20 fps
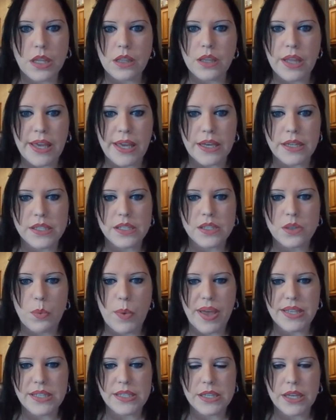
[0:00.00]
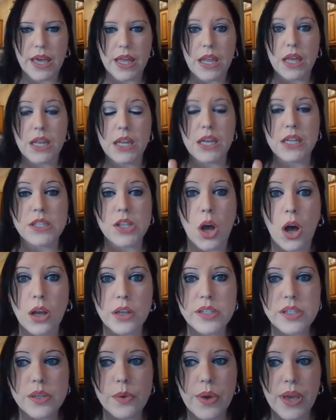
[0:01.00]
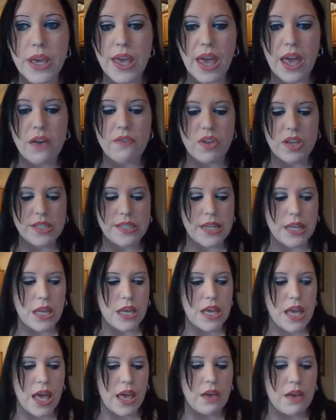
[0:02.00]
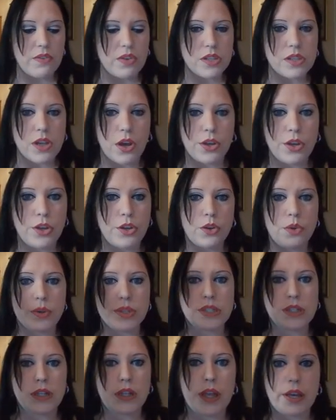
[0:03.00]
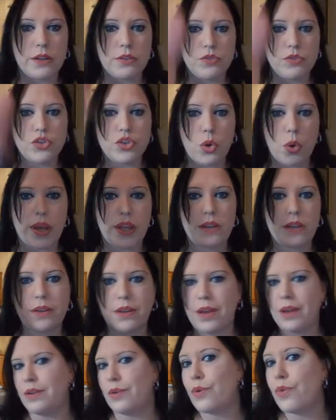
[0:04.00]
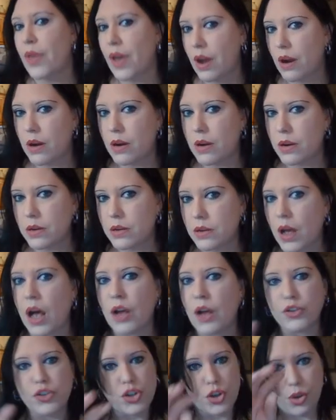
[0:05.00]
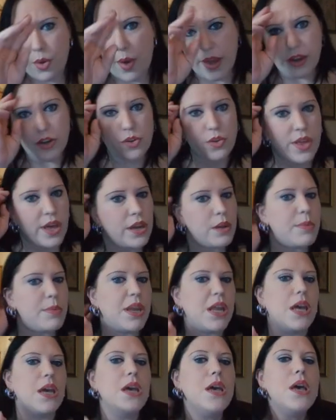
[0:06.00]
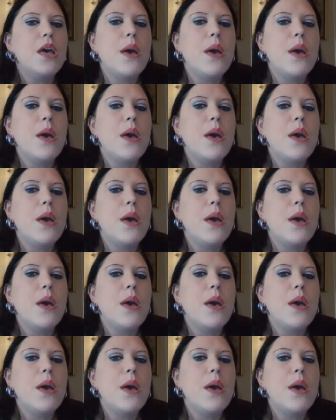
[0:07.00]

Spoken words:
links, the ways to get in. It's also in Canvas. And in Canvas, all you do is click join and you're there. I'll show you how to do that in a minute.